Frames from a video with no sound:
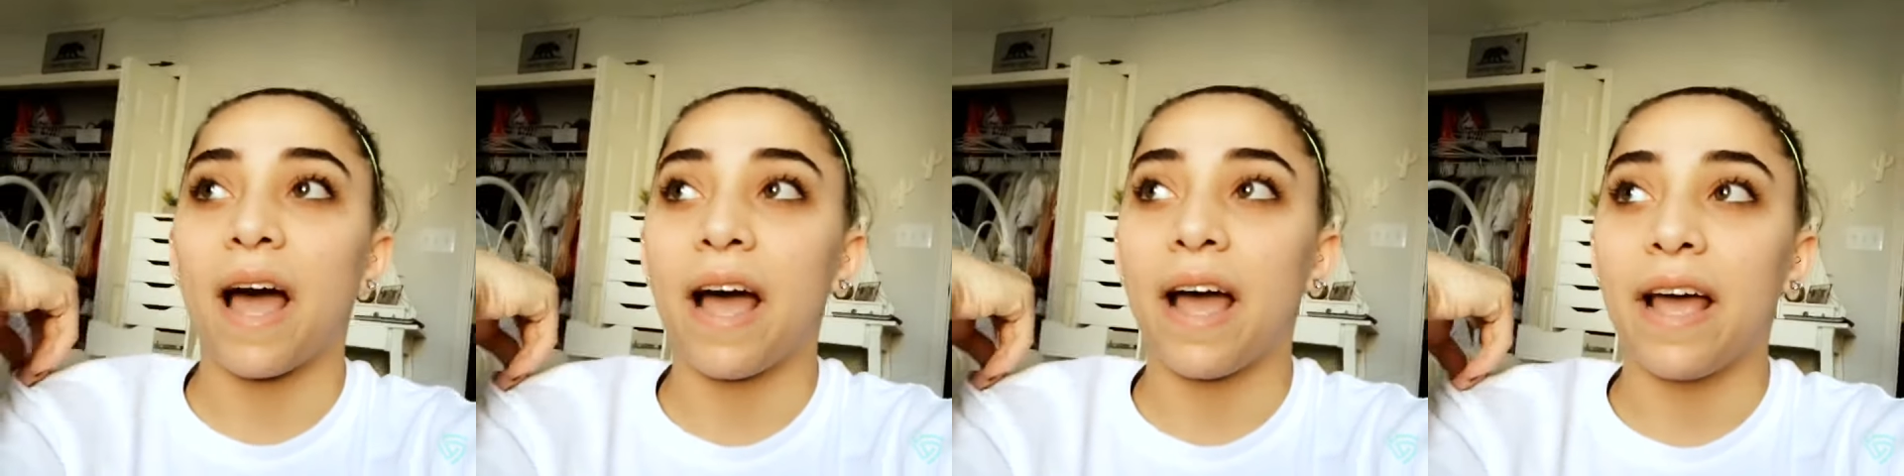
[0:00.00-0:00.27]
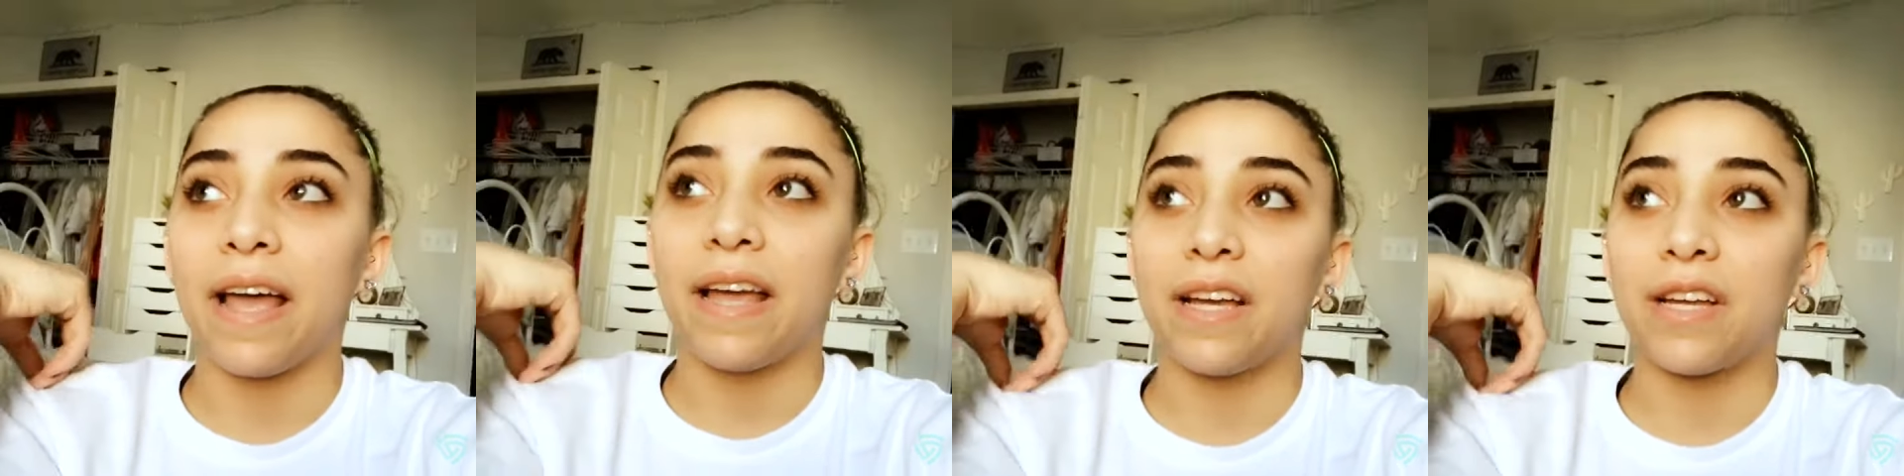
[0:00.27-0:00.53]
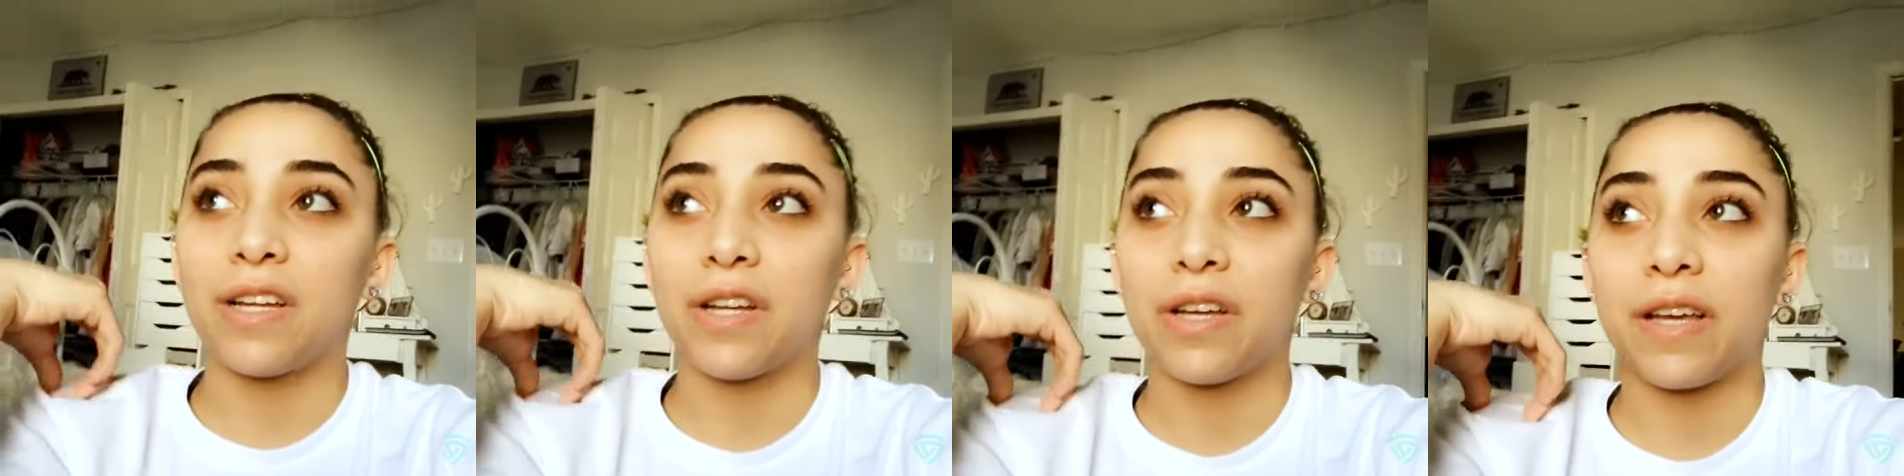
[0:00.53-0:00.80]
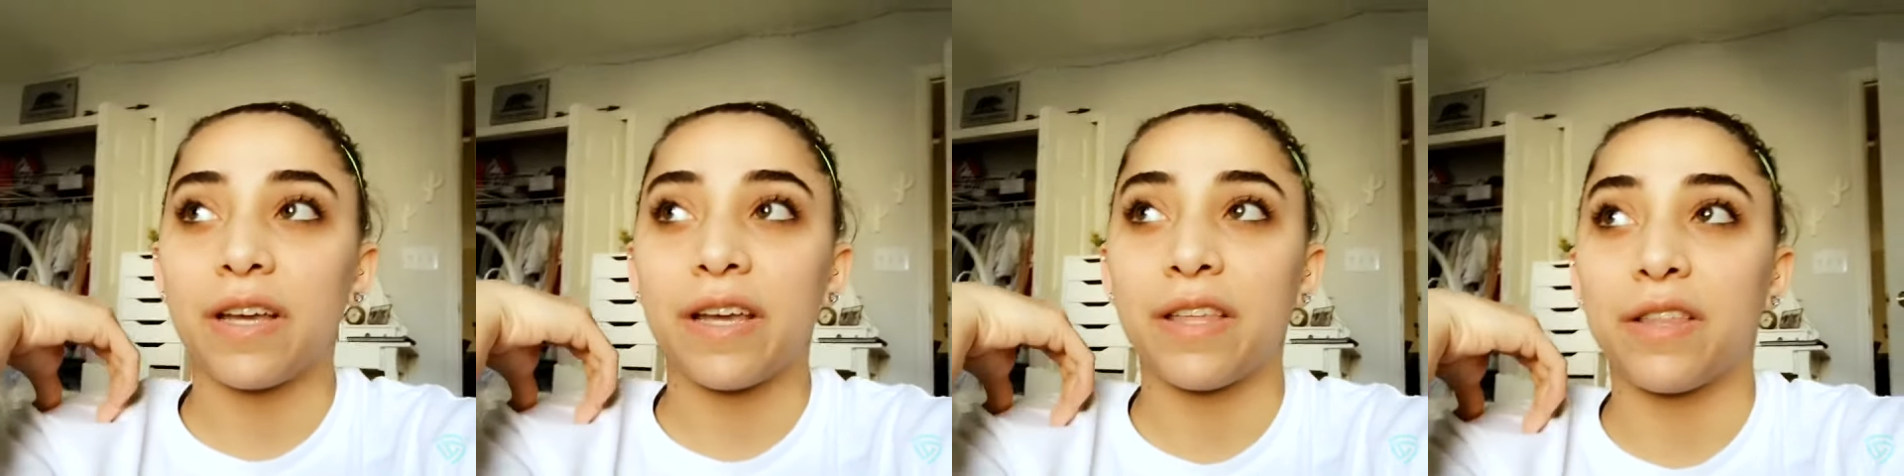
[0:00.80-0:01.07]
I
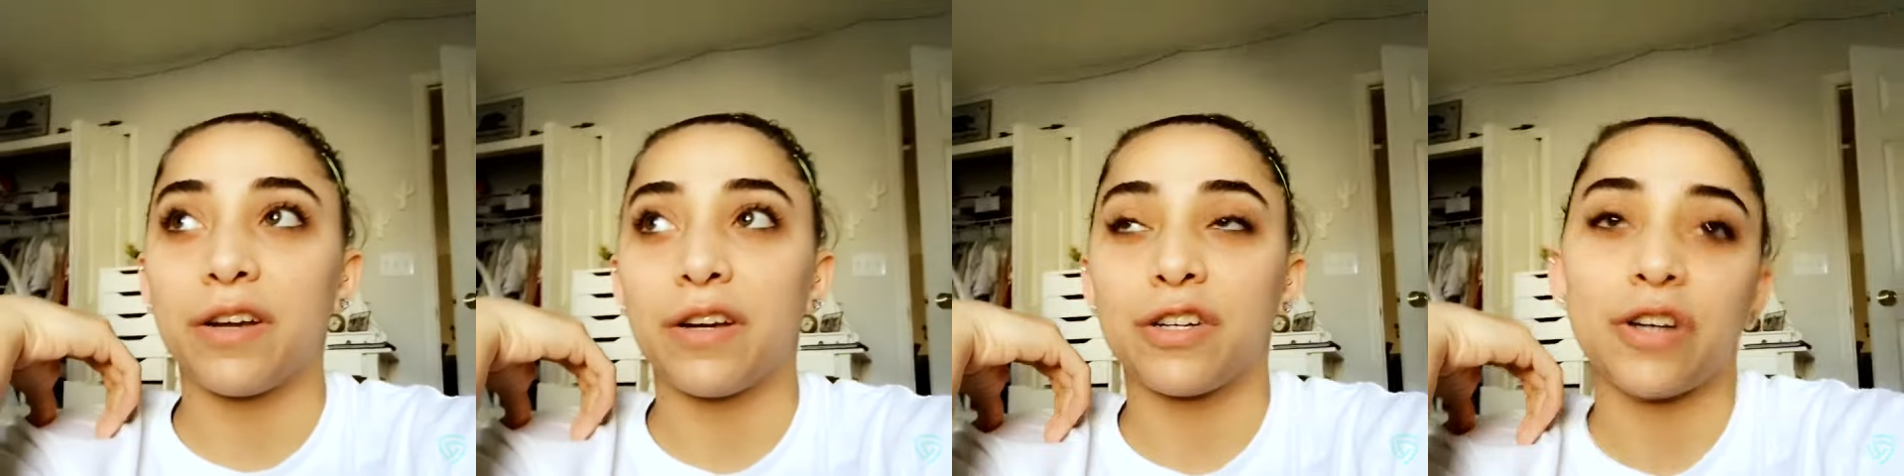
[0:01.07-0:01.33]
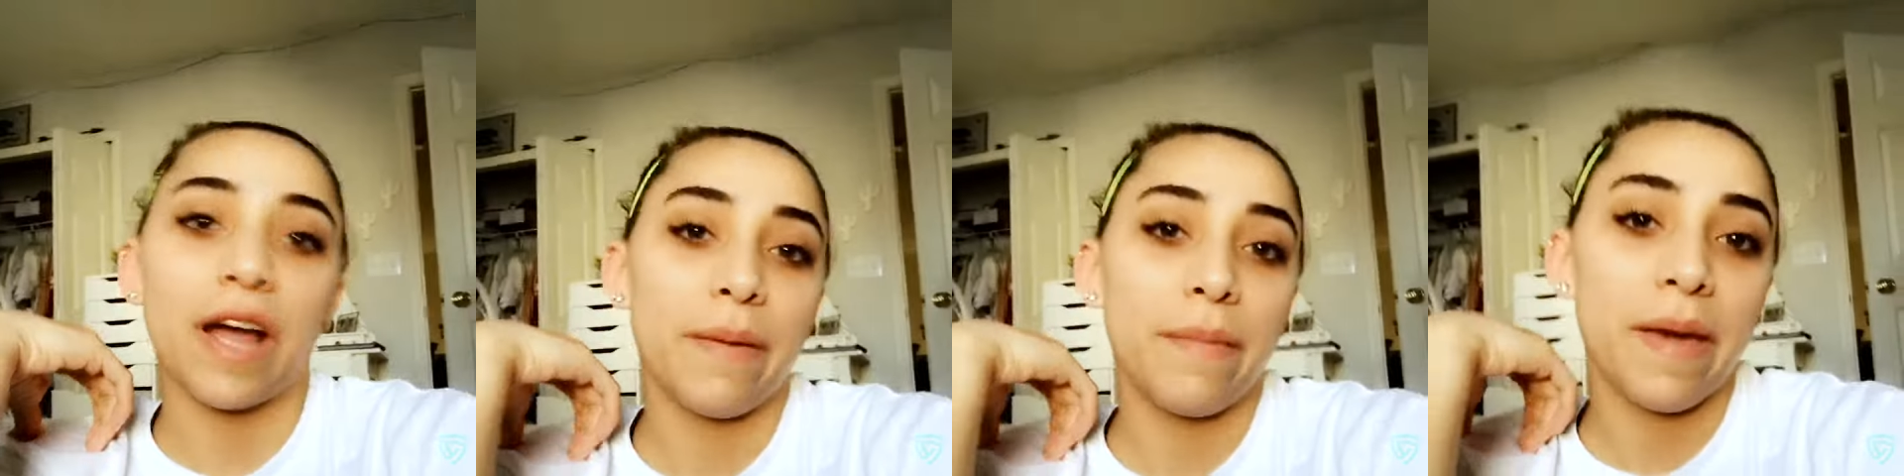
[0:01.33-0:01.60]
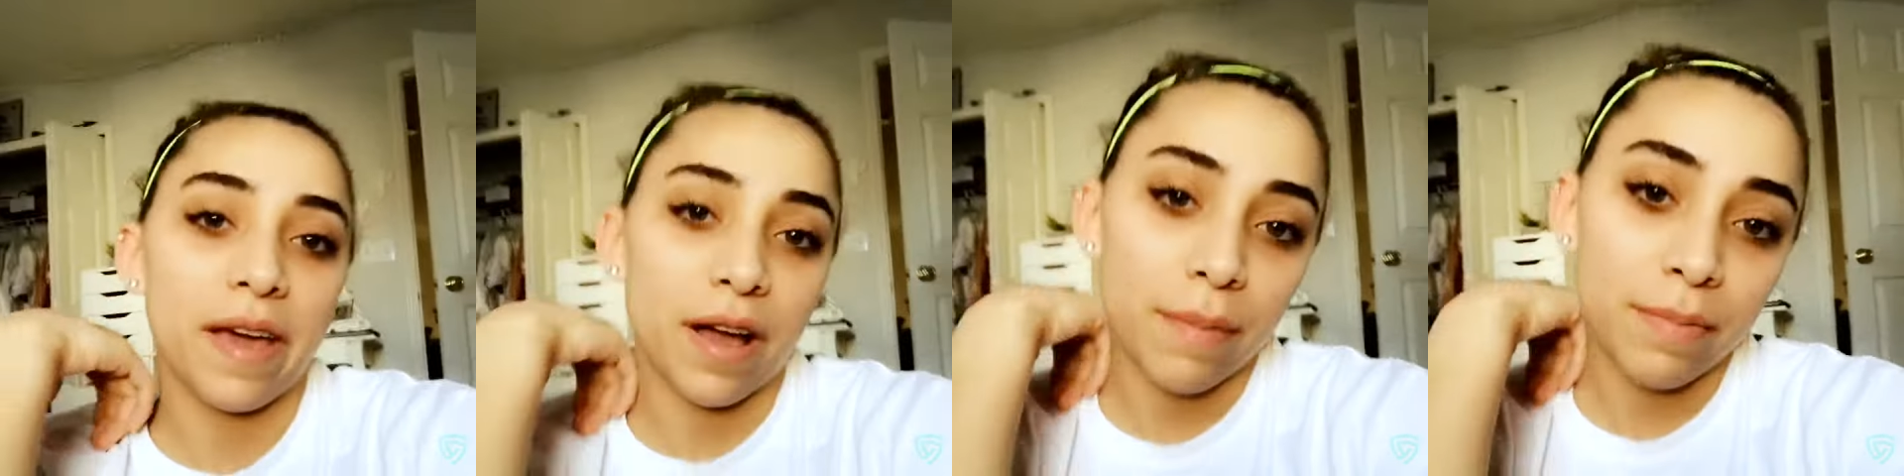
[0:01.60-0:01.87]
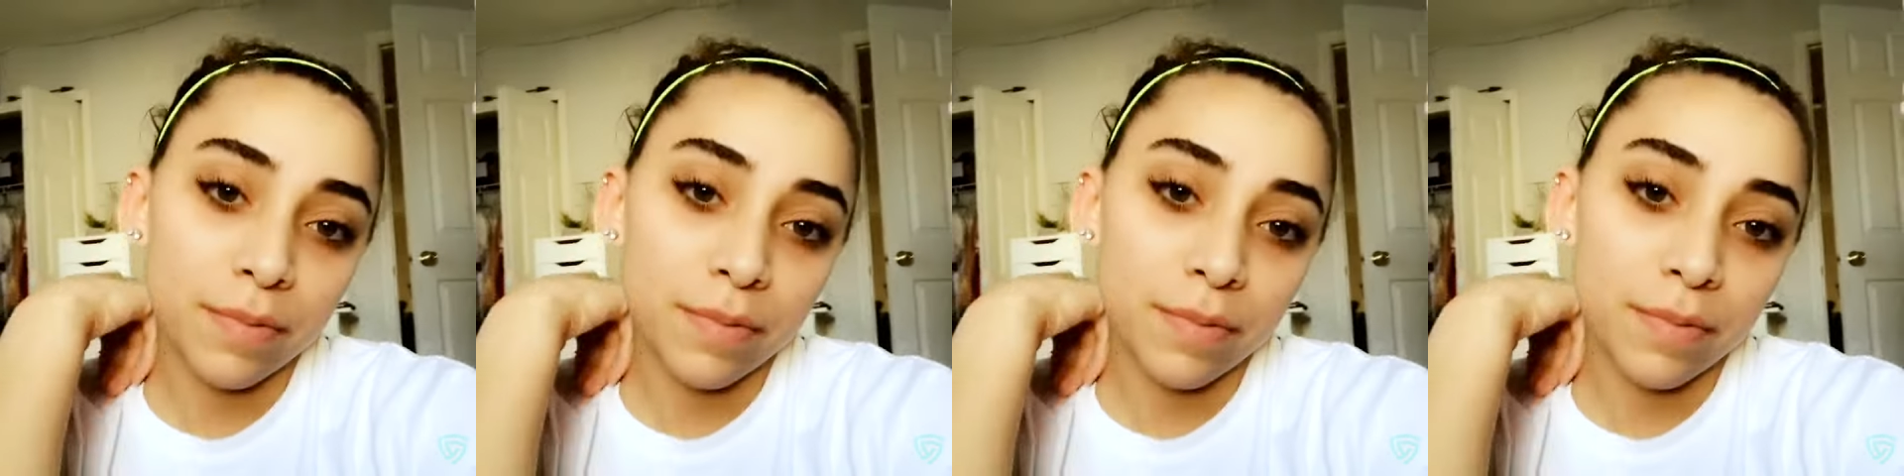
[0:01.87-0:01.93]
either try and make